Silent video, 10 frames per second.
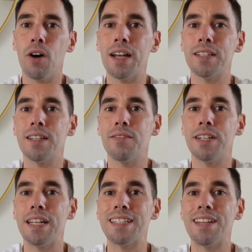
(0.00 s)

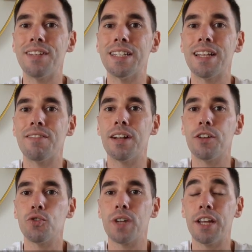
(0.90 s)

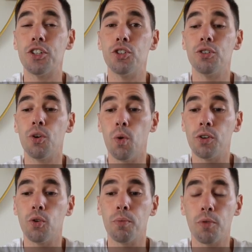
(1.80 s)
i7-7700HU
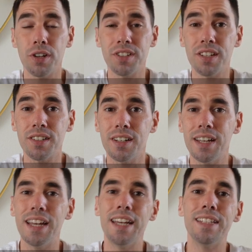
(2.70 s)
quad-core processor,
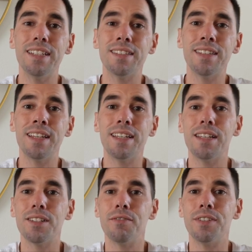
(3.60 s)
16
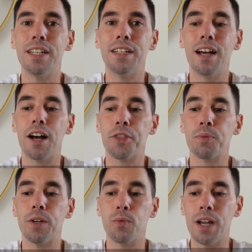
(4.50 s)
gigs of
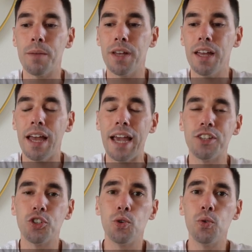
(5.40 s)
DDR3 RAM, a
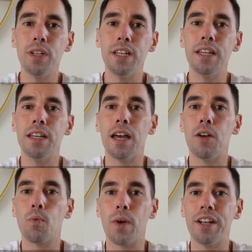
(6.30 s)
2 gig
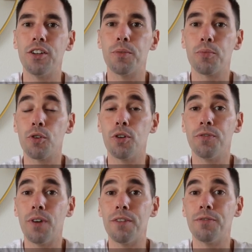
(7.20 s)
Radeon Pro
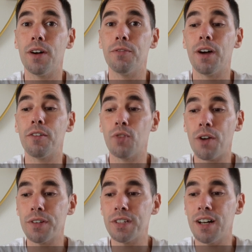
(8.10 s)
555
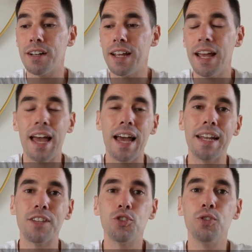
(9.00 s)
graphics card, and
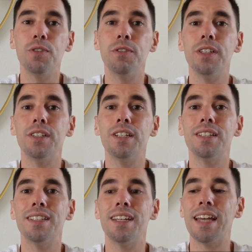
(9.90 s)
a
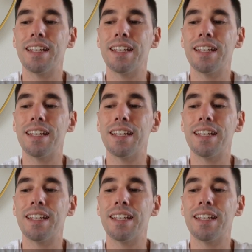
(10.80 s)
256 gig